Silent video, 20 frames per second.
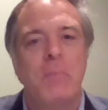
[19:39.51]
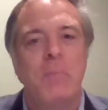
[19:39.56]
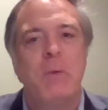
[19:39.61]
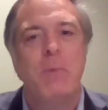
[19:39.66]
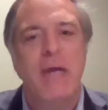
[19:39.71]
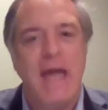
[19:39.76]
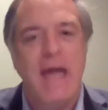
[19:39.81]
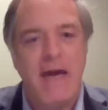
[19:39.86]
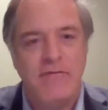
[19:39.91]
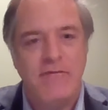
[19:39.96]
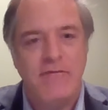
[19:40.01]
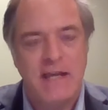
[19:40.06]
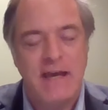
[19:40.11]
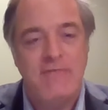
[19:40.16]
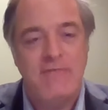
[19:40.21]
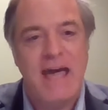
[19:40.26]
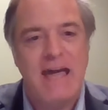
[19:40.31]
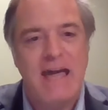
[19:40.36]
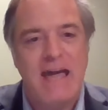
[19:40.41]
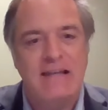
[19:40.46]
but we have to have
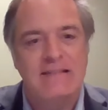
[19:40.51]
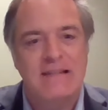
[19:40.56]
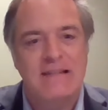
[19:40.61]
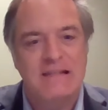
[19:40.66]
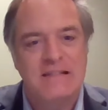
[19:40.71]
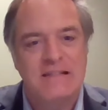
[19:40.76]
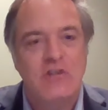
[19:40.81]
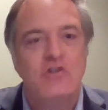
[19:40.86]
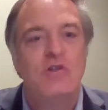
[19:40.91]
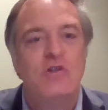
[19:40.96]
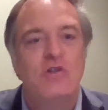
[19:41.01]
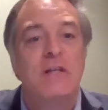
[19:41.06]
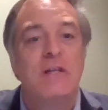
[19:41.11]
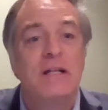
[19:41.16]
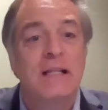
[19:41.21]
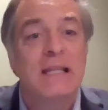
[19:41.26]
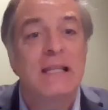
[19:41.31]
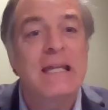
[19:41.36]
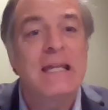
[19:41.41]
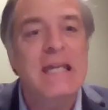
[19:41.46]
access to the
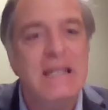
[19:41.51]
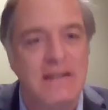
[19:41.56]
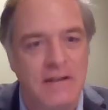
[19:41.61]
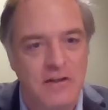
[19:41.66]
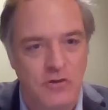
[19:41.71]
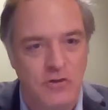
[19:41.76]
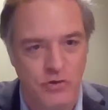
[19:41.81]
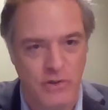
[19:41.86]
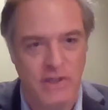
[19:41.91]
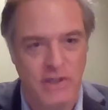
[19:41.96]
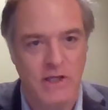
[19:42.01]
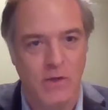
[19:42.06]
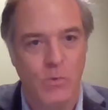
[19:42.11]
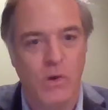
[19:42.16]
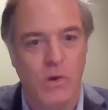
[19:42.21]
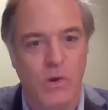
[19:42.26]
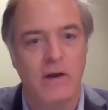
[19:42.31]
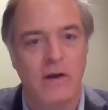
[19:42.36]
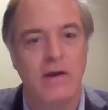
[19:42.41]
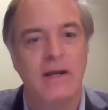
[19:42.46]
clean drinking
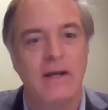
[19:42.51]
water.